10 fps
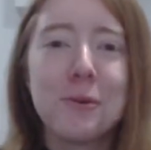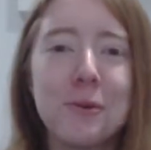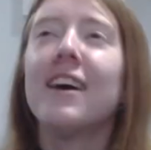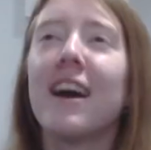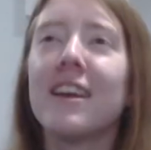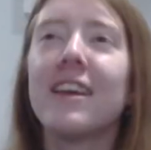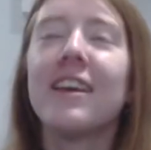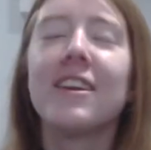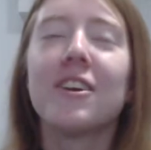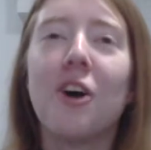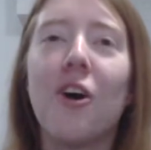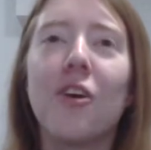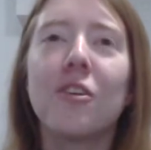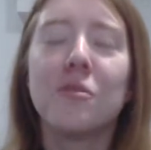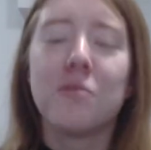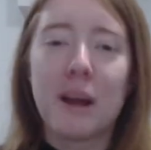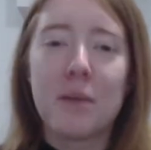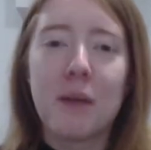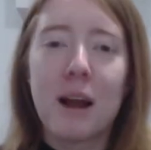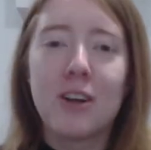I think they're called
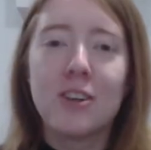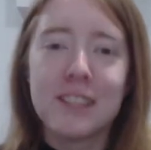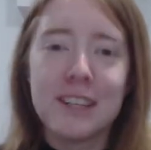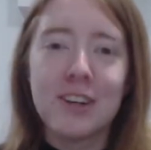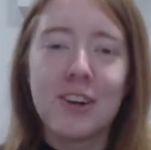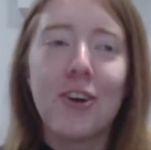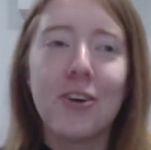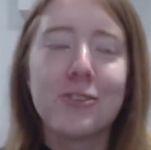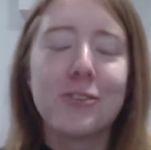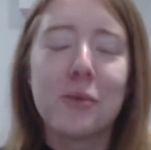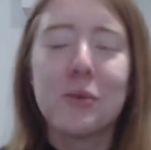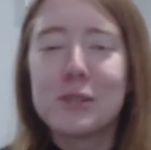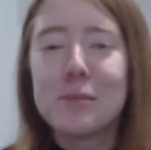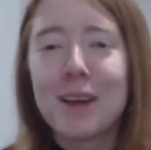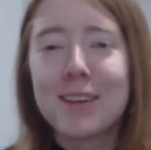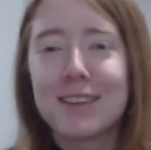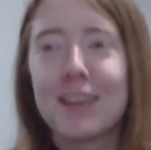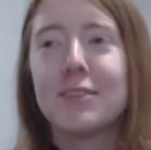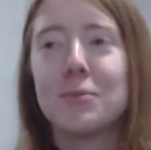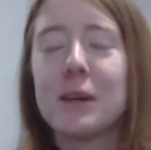vampire deer also which makes
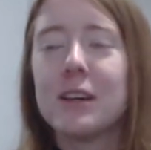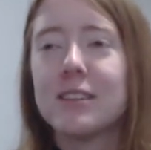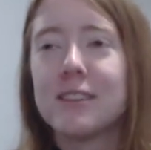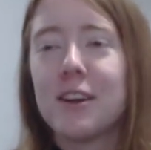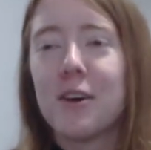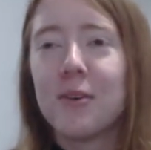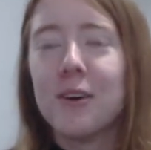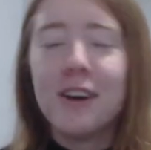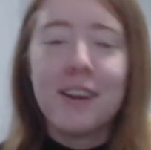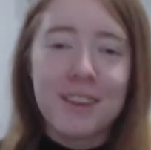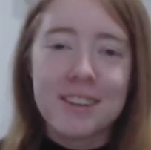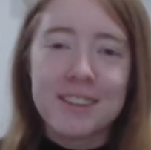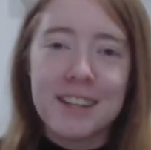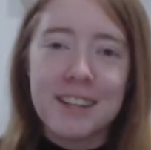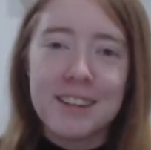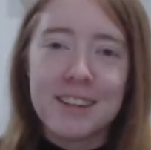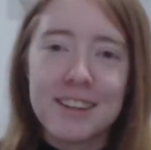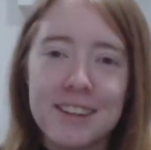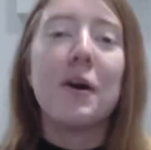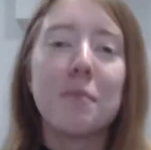sense because you know the teeth.
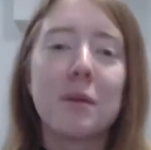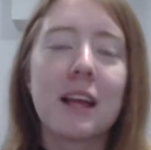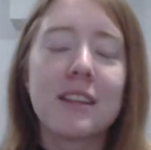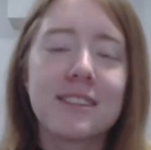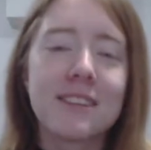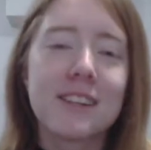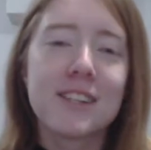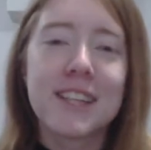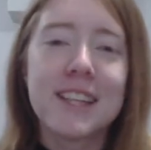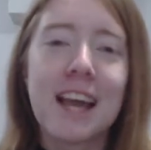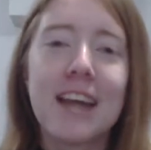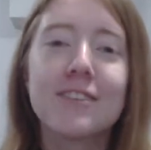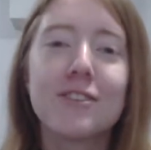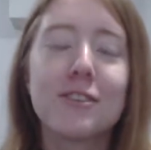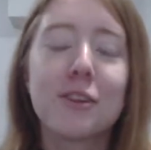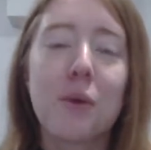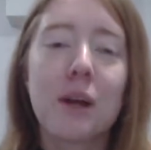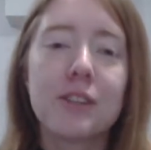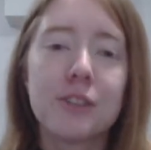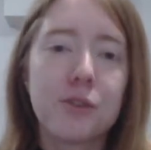But that's essentially the answer to the
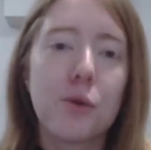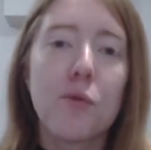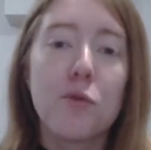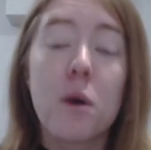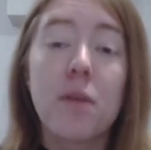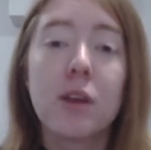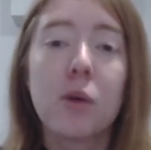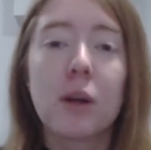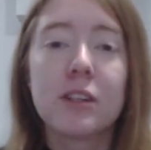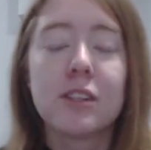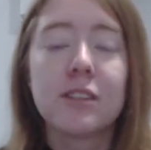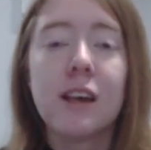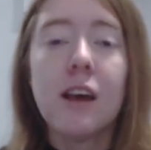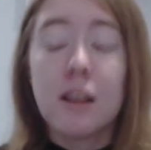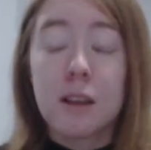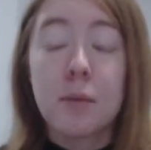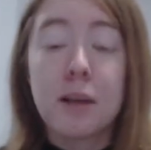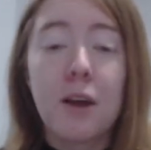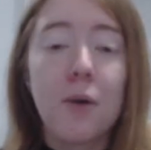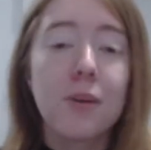question. So if you have any questions, let me
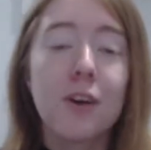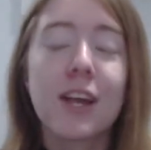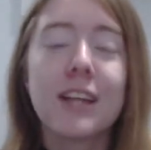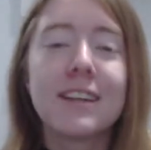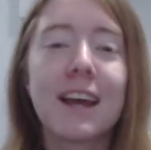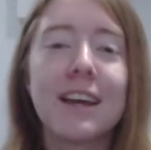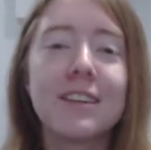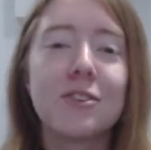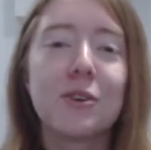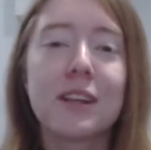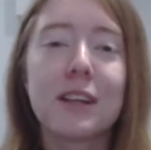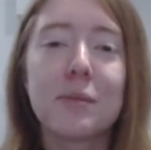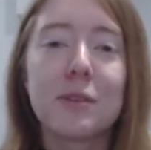know and I'll get to answering them as